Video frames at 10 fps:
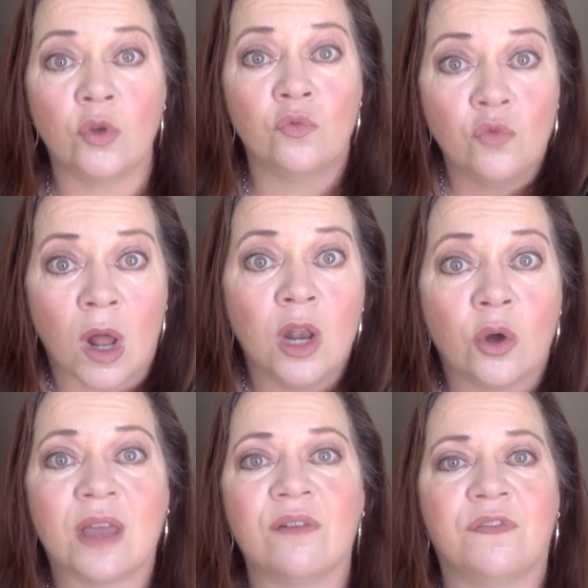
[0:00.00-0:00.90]
who are
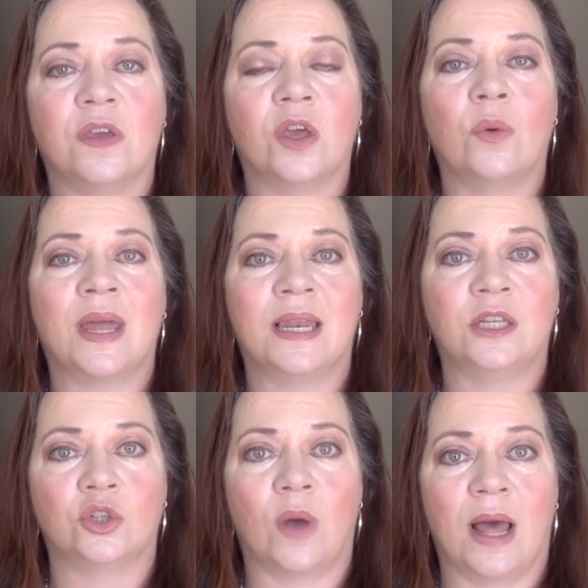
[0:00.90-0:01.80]
looking for you and
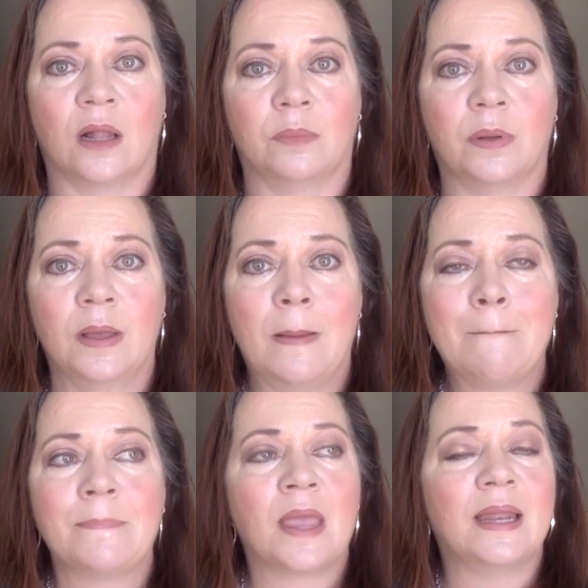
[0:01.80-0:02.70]
need your help?
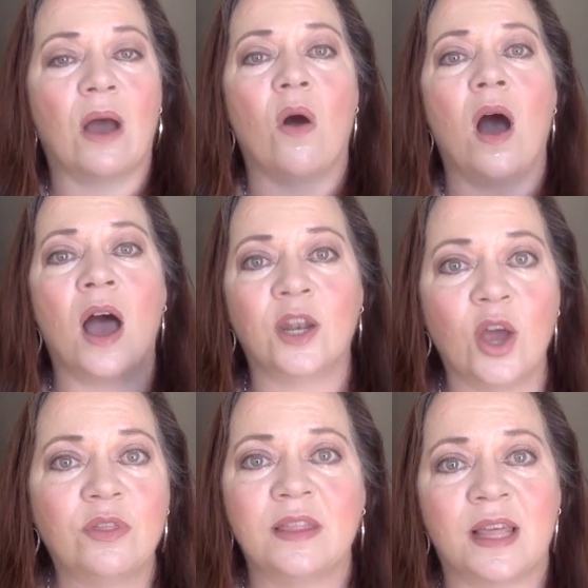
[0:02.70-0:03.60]
Now, I
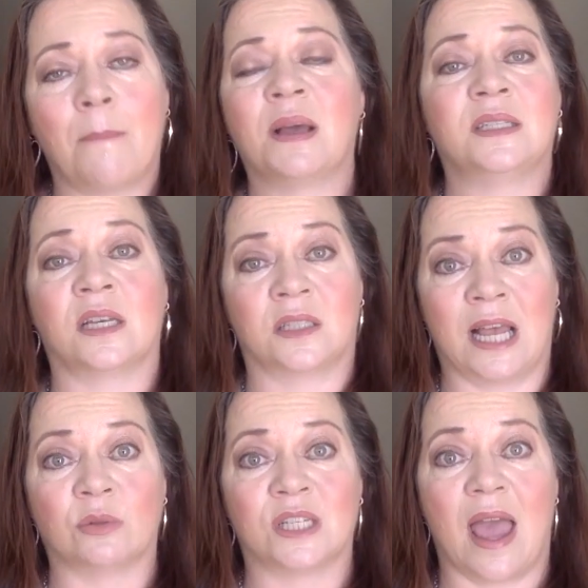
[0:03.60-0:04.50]
know that that might
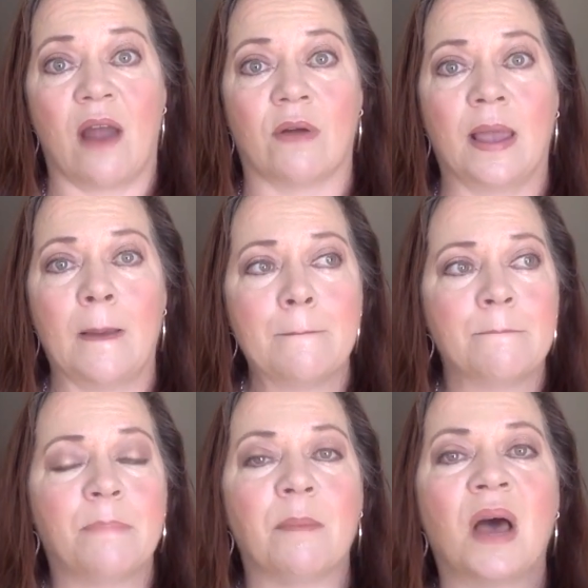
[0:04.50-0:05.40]
sound scary,
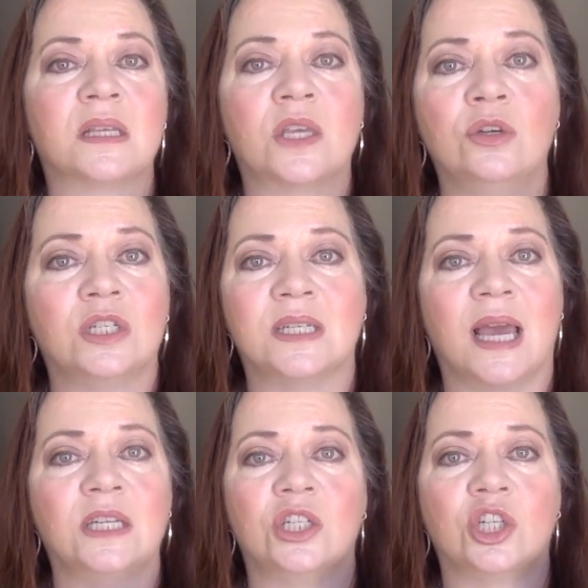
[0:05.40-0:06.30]
but I'm asking you
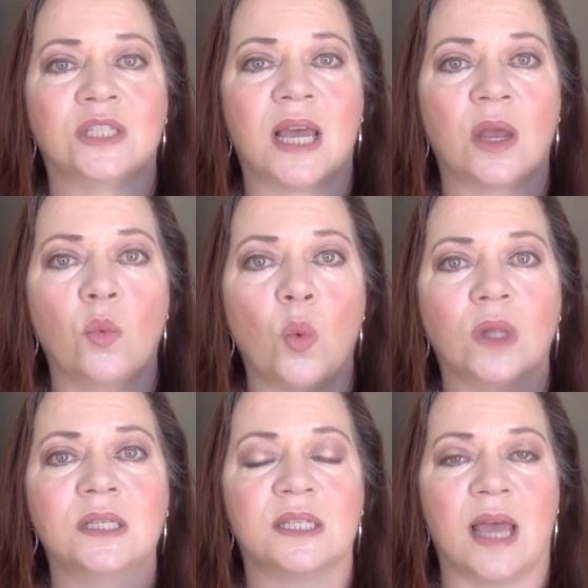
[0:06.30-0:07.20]
today to just take
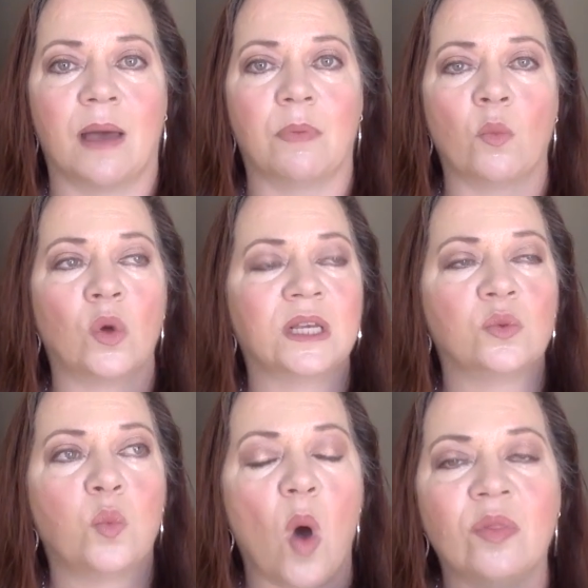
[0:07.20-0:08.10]
one step. What
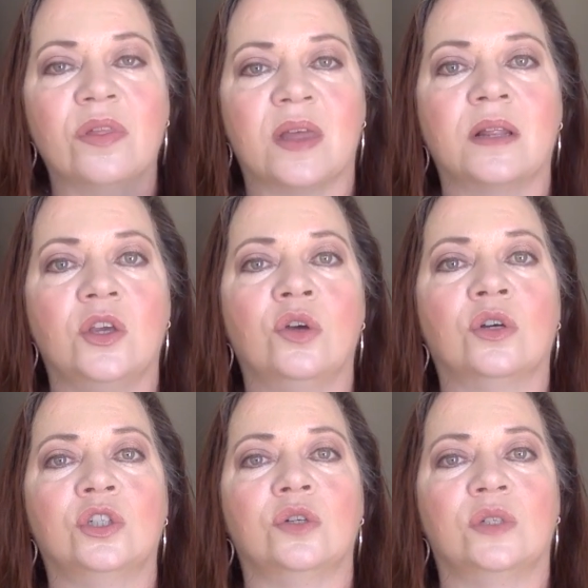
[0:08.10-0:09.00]
is one thing that you
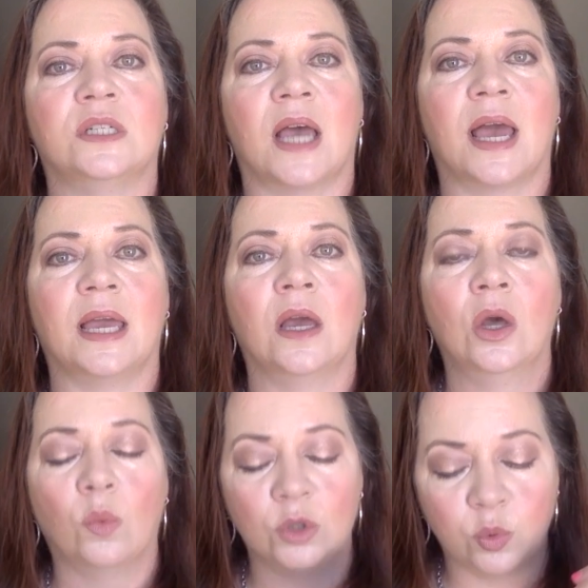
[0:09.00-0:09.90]
could do today,
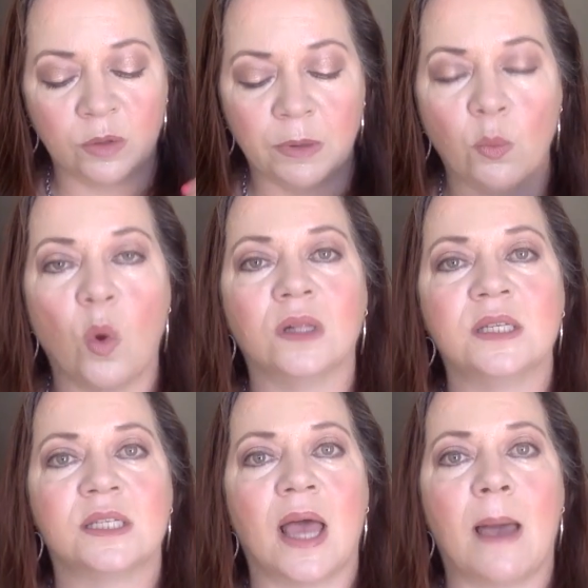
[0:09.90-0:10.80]
which would be
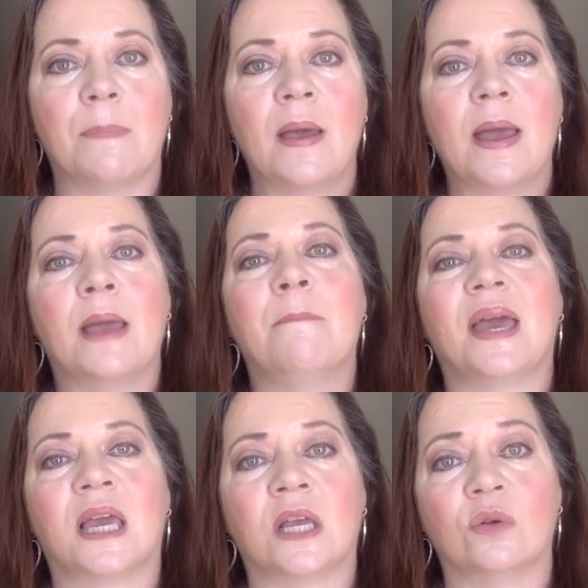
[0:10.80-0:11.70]
one step in
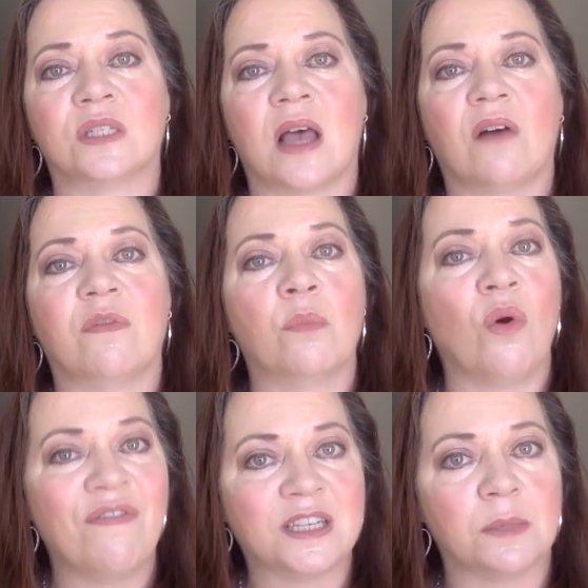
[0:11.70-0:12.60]
making yourself
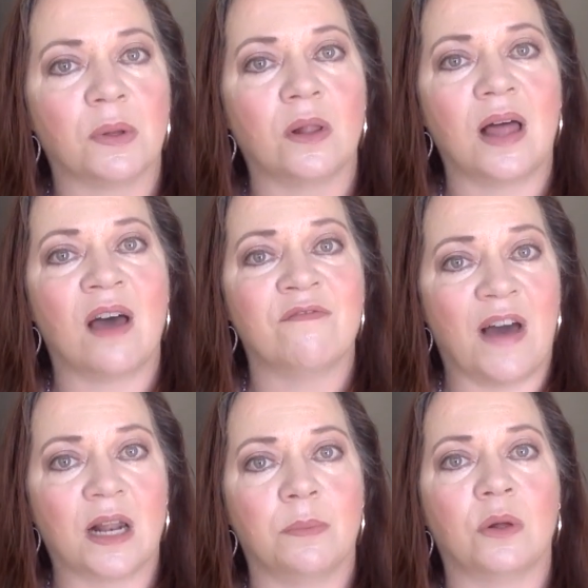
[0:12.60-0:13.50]
more visible and
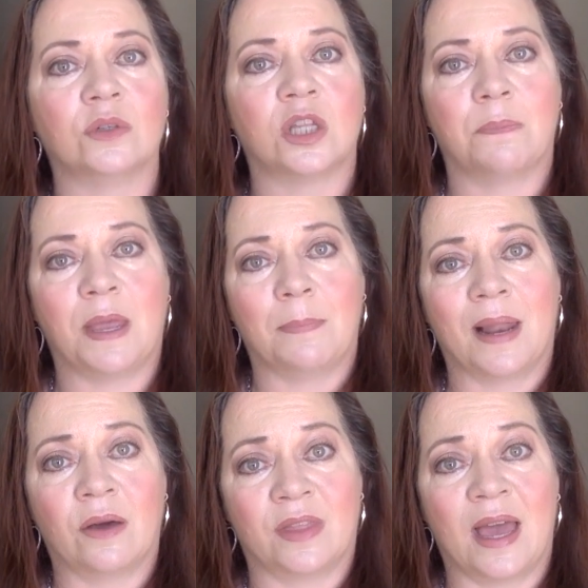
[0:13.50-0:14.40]
valuable to the
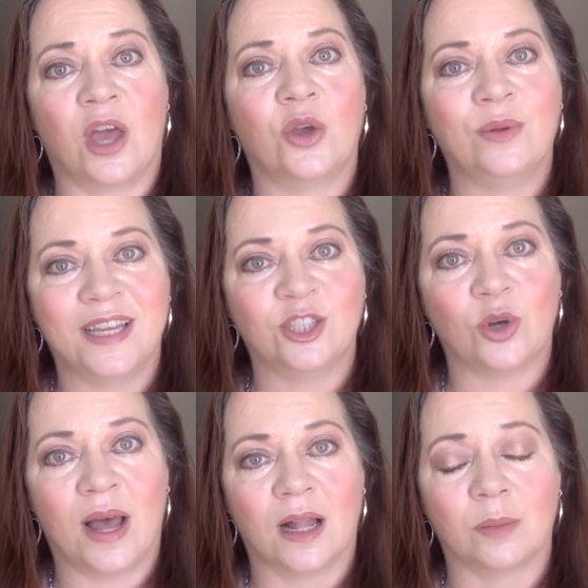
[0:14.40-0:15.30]
people out there who need
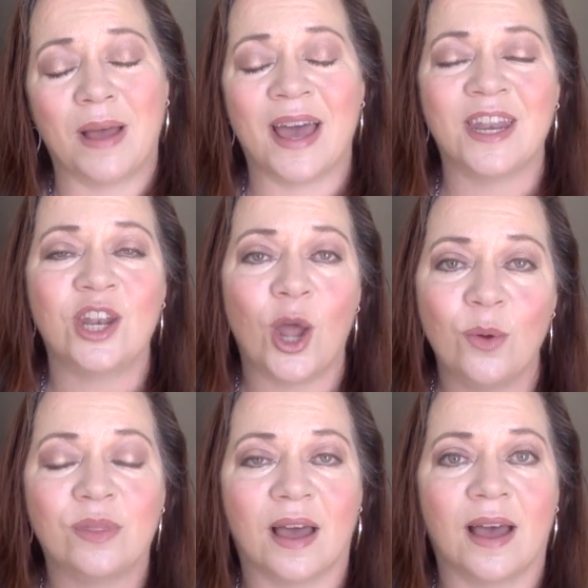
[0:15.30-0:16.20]
your help? And
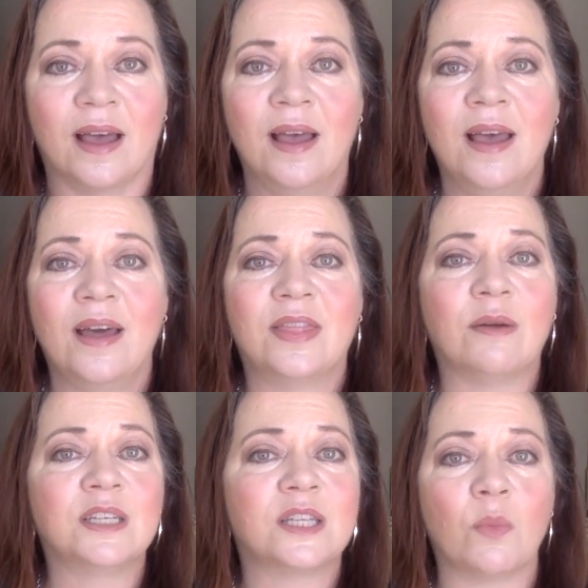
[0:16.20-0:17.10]
know that
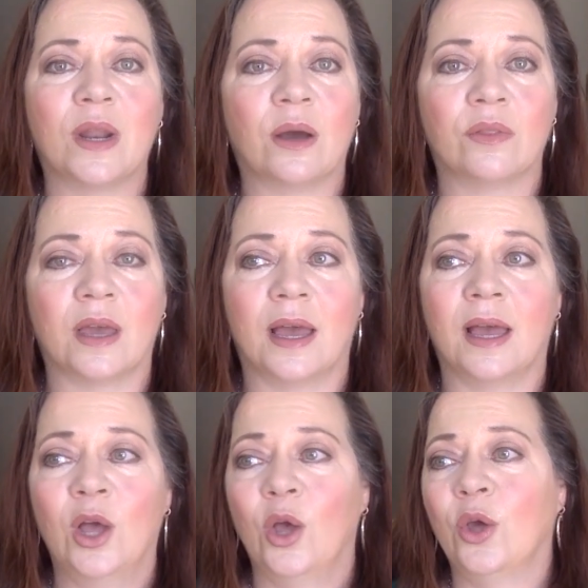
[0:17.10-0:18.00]
there is someone out
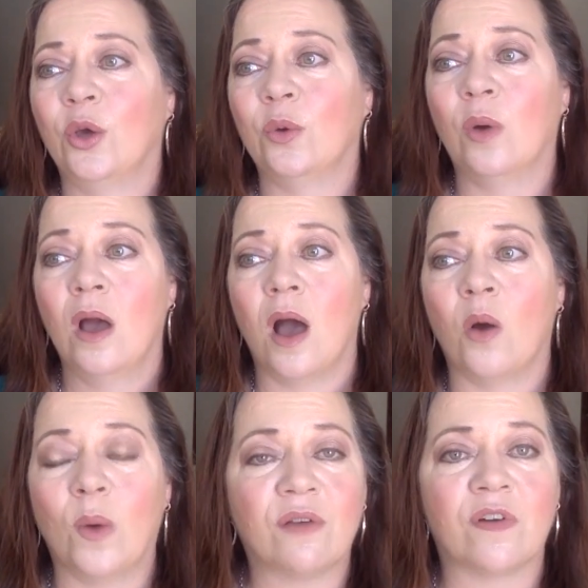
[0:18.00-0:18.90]
there who
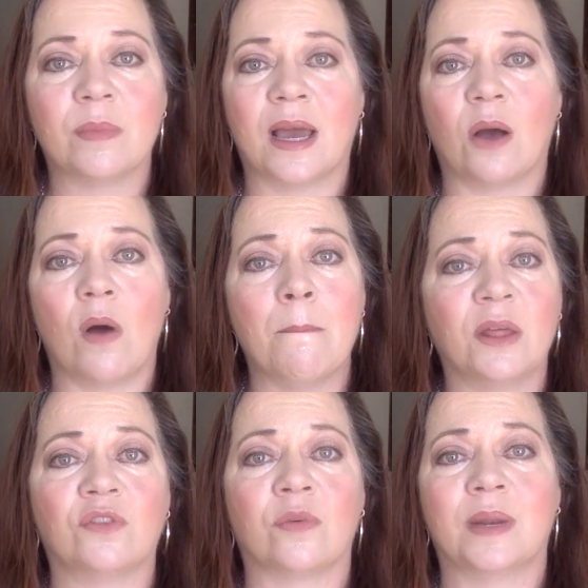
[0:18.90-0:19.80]
a week from now, a
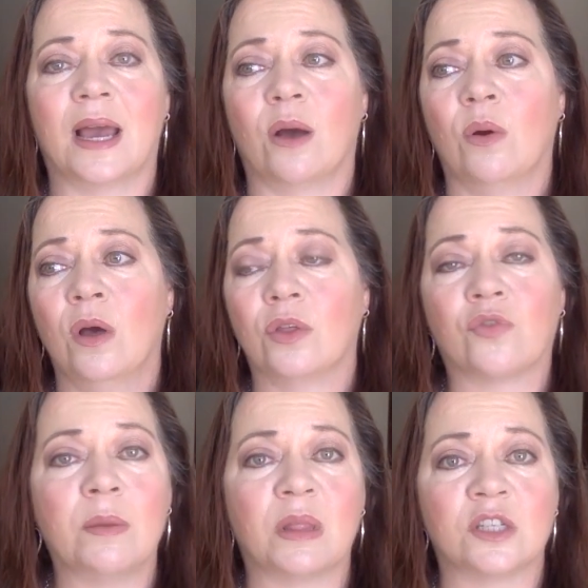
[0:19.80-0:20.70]
month from now,
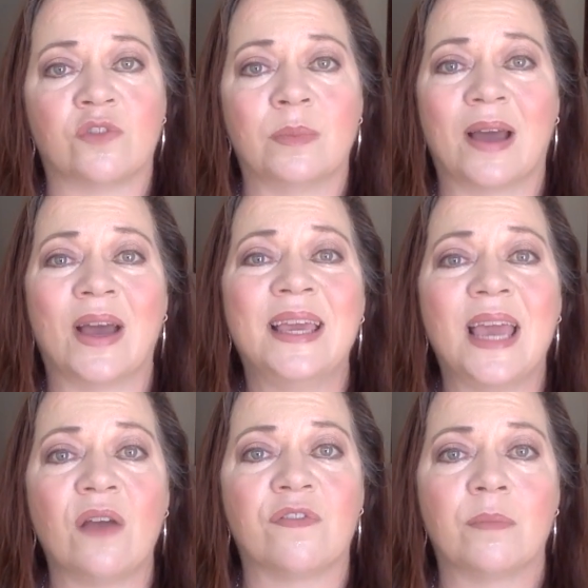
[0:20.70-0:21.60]
three months from now, a
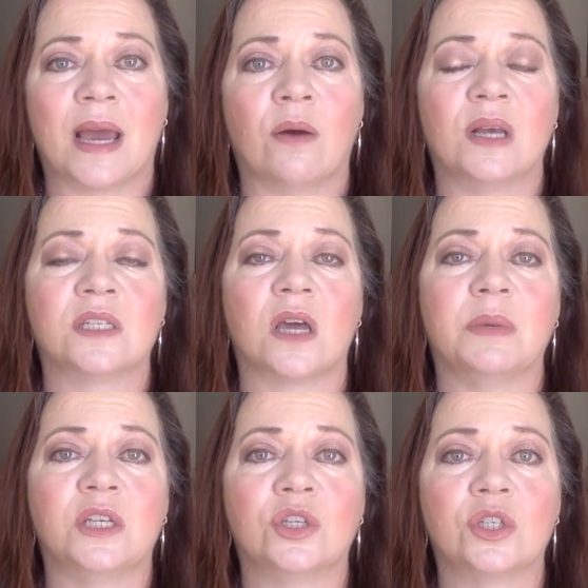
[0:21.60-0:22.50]
year from now is
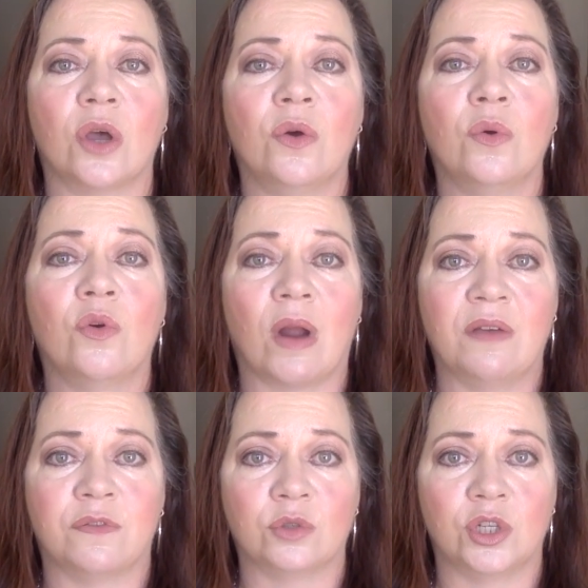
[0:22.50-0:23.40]
going to be so
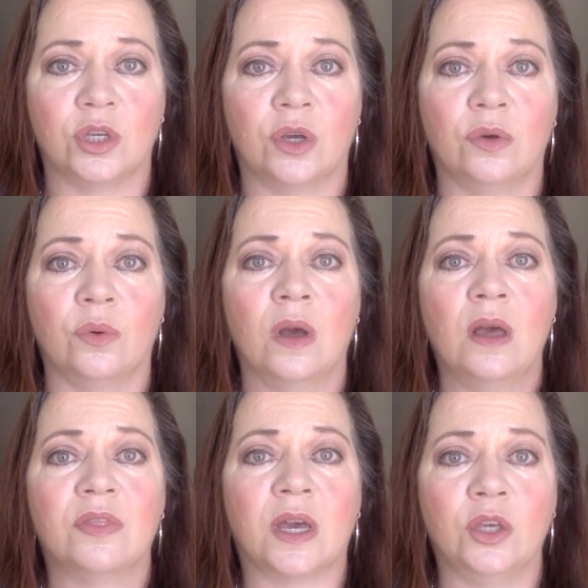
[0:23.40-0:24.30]
grateful to you
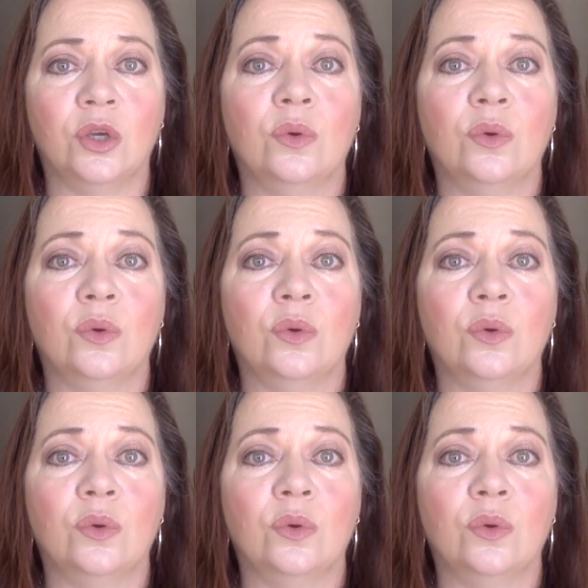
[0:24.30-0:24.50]
that